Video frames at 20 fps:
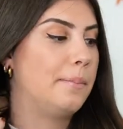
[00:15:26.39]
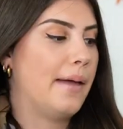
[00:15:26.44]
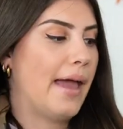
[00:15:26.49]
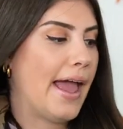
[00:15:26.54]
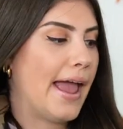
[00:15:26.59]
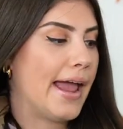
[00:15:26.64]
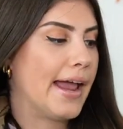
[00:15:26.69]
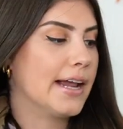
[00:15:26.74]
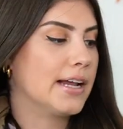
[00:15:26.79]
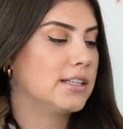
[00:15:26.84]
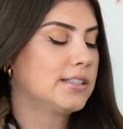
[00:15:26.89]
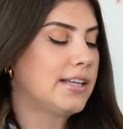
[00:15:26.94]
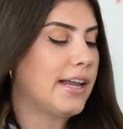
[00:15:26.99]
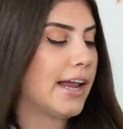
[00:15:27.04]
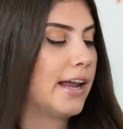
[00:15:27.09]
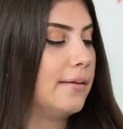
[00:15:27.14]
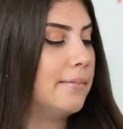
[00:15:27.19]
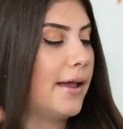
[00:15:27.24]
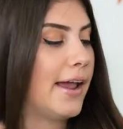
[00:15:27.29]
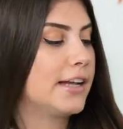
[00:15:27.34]
bags,
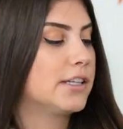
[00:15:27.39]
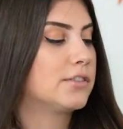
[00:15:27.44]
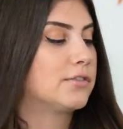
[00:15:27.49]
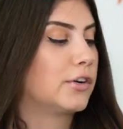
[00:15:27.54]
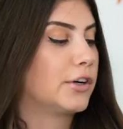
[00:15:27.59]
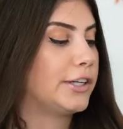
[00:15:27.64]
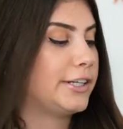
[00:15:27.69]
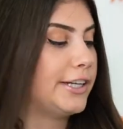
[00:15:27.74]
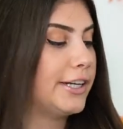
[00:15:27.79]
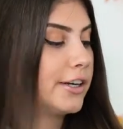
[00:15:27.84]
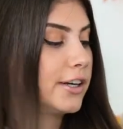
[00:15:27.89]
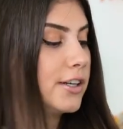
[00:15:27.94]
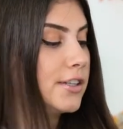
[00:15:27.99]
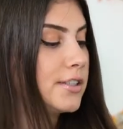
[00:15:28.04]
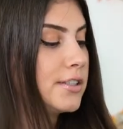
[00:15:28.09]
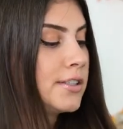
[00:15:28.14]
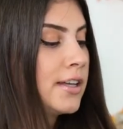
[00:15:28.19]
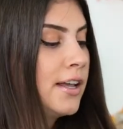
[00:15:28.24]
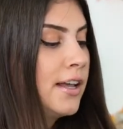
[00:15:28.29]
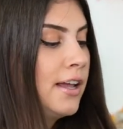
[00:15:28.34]
handbags for
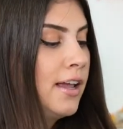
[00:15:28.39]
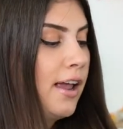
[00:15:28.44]
years,